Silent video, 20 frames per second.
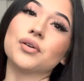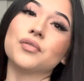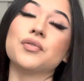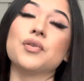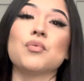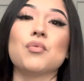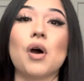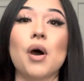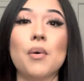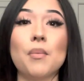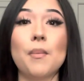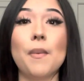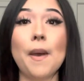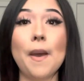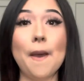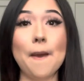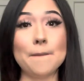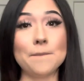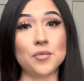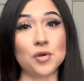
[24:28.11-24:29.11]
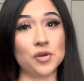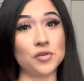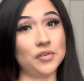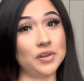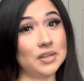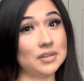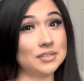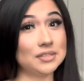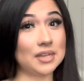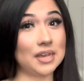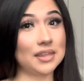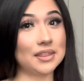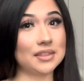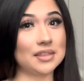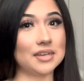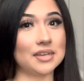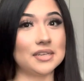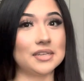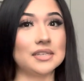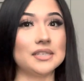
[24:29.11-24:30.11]
If you want more videos like
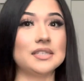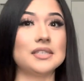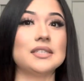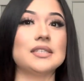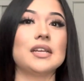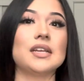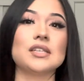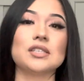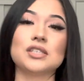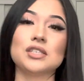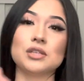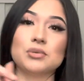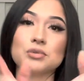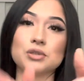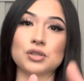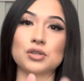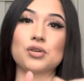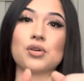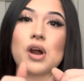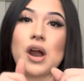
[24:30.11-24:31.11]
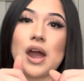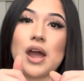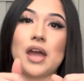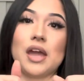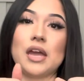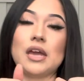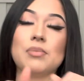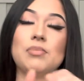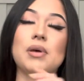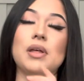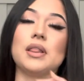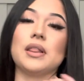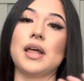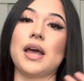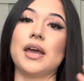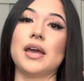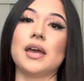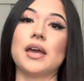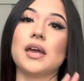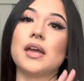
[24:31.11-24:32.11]
this, subscribe,
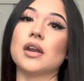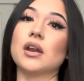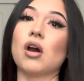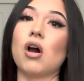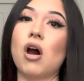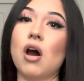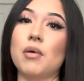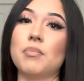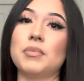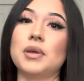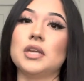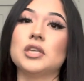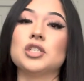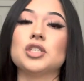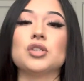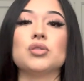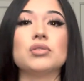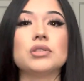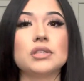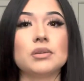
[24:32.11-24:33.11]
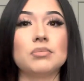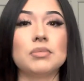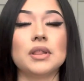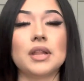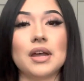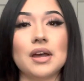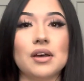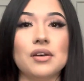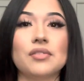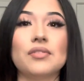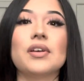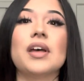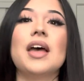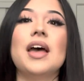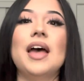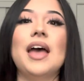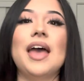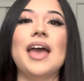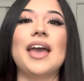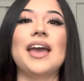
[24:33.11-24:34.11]
like, and comment, show some love,
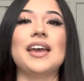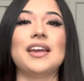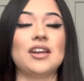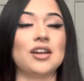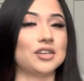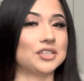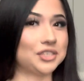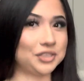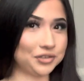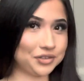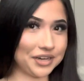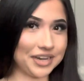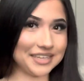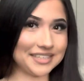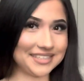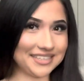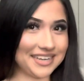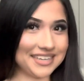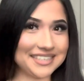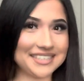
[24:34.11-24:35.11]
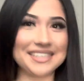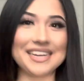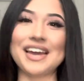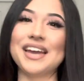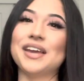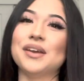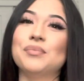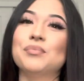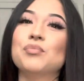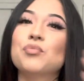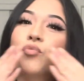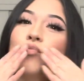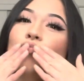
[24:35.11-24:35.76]
and I'll see you guys next time.